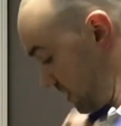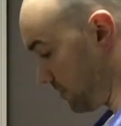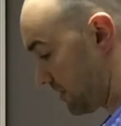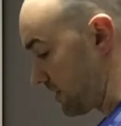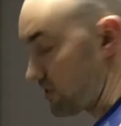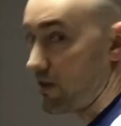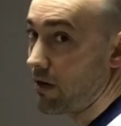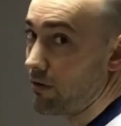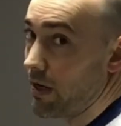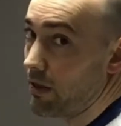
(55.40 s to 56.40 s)
typically you start
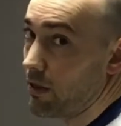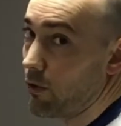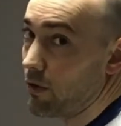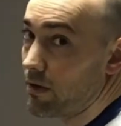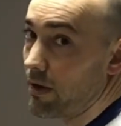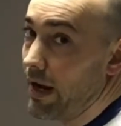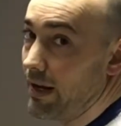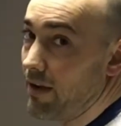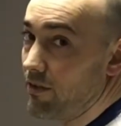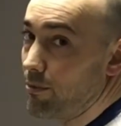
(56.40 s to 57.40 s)
out down lower and
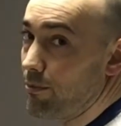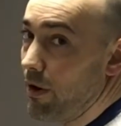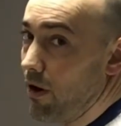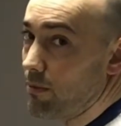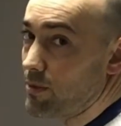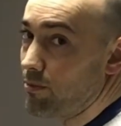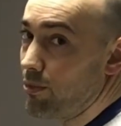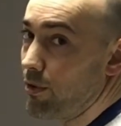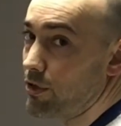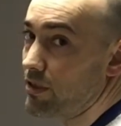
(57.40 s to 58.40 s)
have your arms
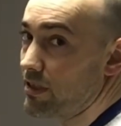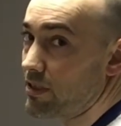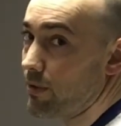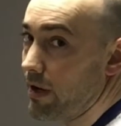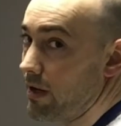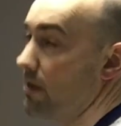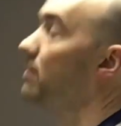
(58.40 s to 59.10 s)
push this way,